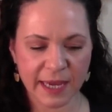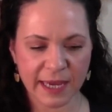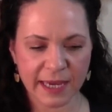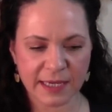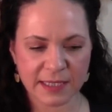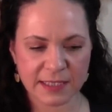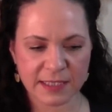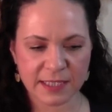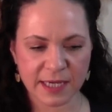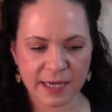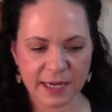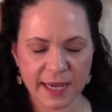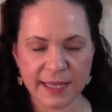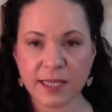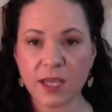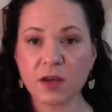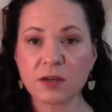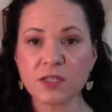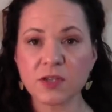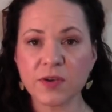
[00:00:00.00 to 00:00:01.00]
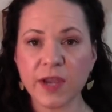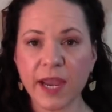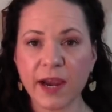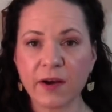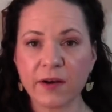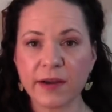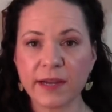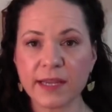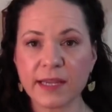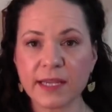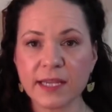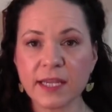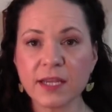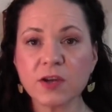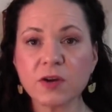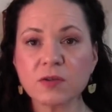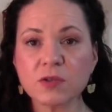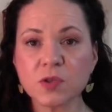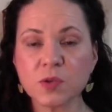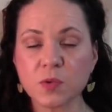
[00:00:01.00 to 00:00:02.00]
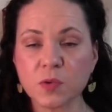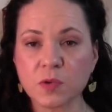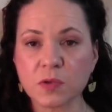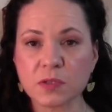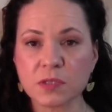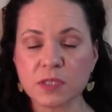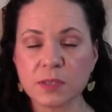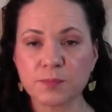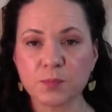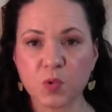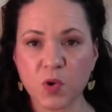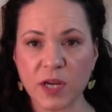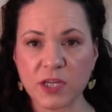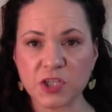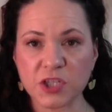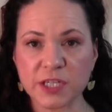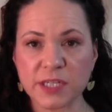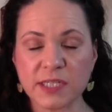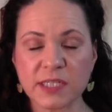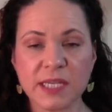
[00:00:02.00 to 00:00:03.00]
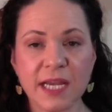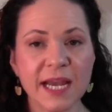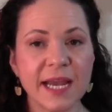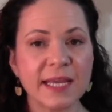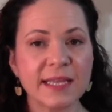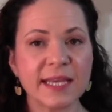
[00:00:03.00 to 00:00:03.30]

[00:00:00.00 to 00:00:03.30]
And they also carry EcoTools brushes.